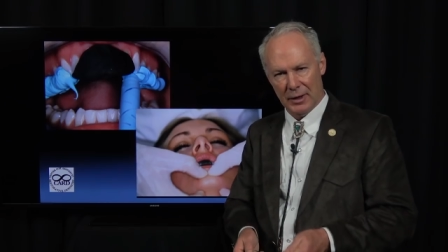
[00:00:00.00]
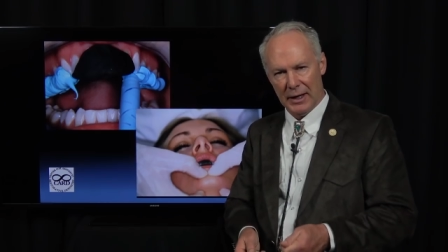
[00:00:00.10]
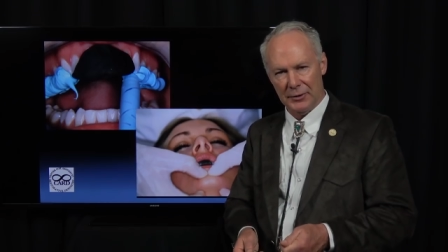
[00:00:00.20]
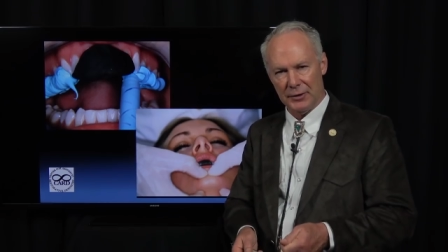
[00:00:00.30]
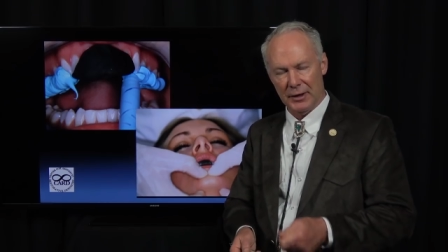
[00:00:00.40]

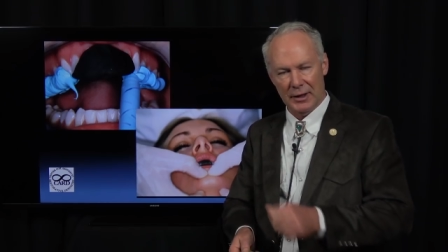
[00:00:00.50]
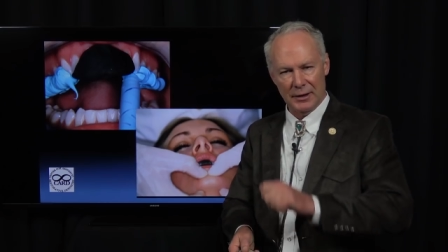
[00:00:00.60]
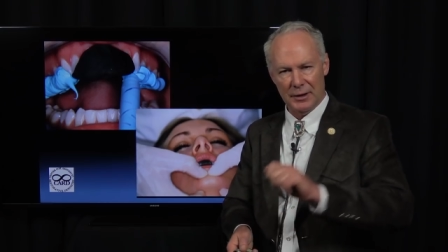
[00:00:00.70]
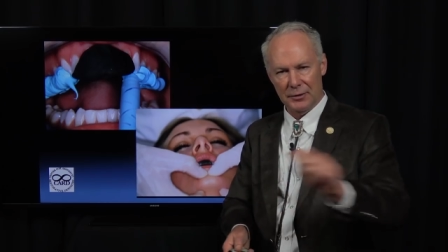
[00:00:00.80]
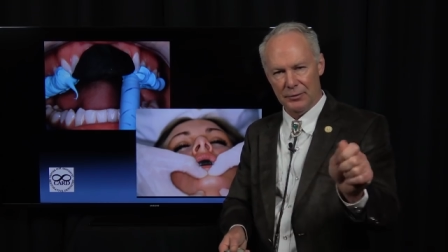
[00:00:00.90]
relation
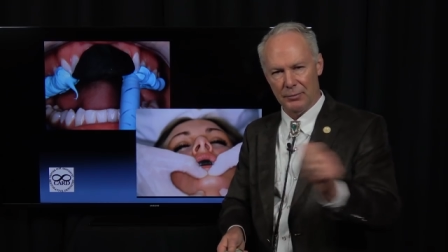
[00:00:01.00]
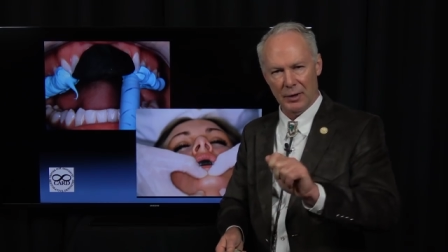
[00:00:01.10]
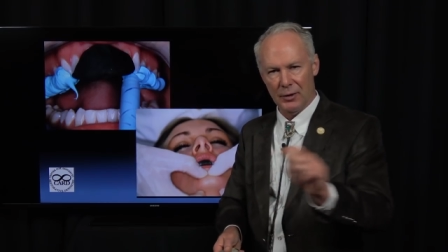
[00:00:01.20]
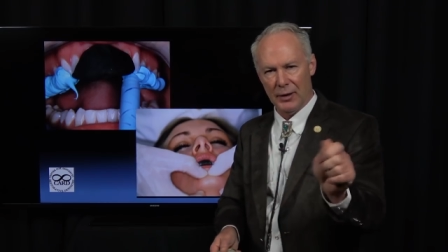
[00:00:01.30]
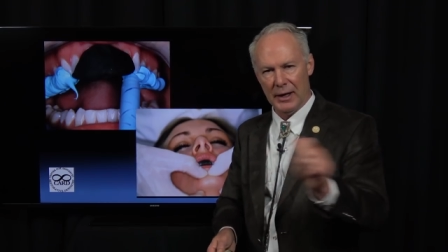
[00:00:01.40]
and then you
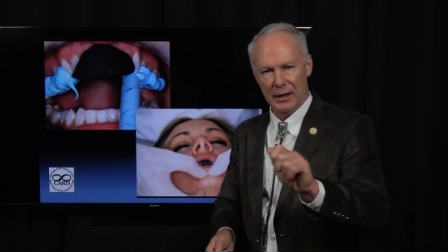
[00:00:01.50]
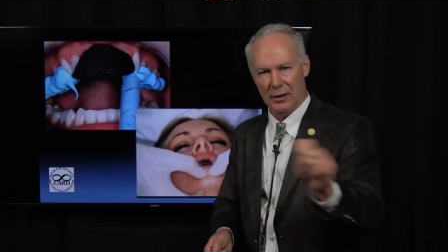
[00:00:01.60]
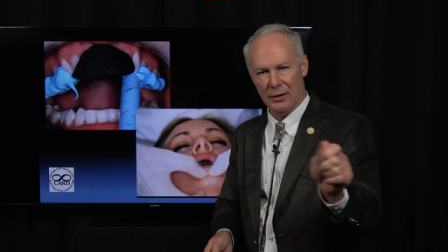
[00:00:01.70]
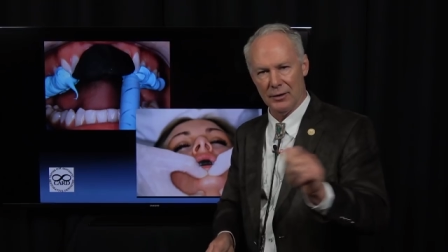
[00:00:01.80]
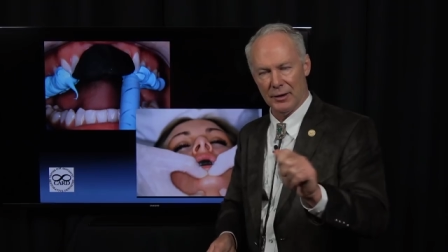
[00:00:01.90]
blow
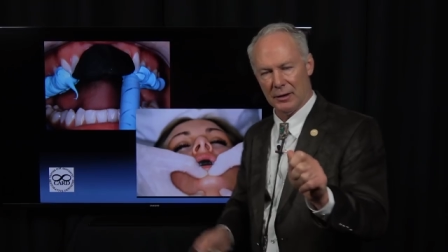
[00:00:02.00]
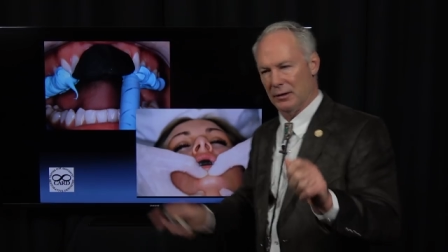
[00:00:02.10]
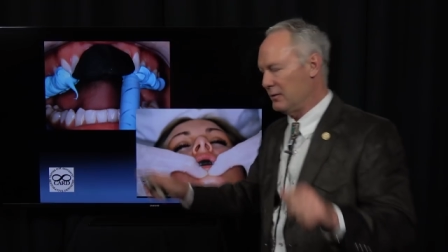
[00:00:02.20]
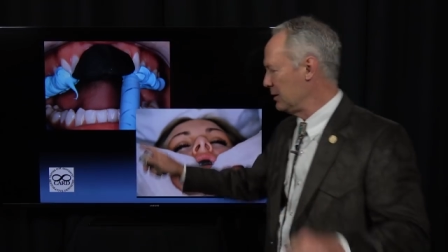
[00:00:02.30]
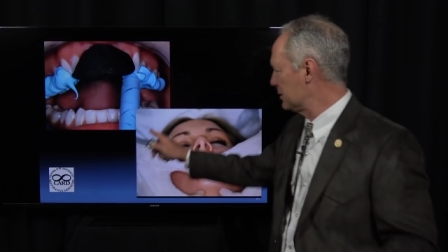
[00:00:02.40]
air on the,
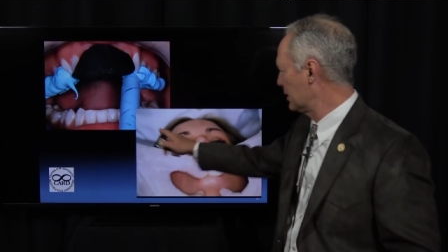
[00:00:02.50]
this